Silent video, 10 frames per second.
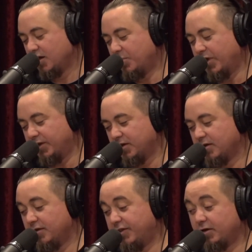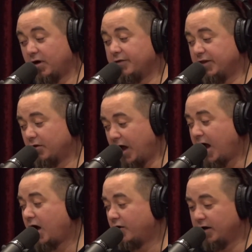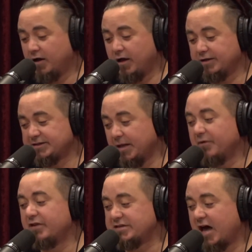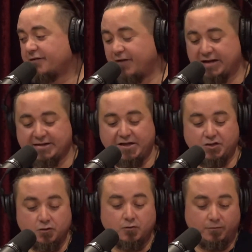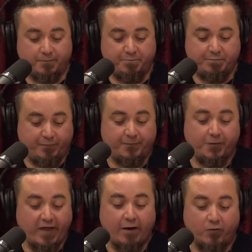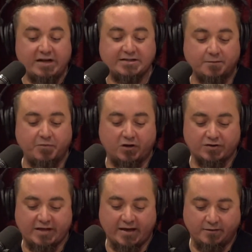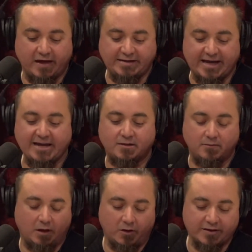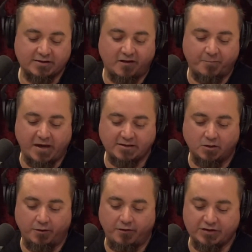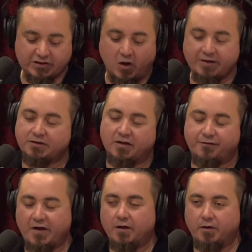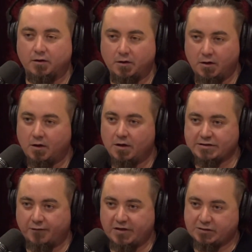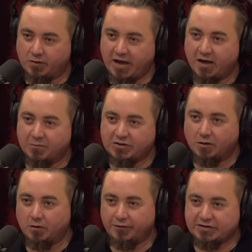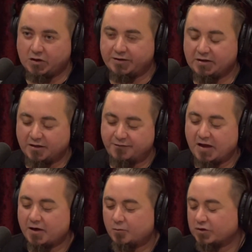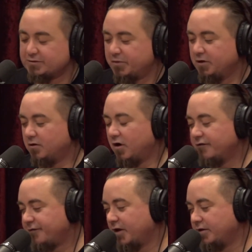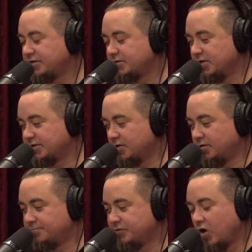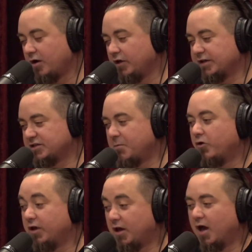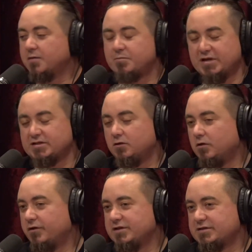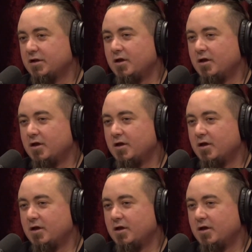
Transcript: But there are some of these artifacts, they do for that reason, because they date a lot of stuff based on the site that they found it. So if there's organic material at the site that they found it, and I've found it's a kind of like a smoking gun piece in all of this,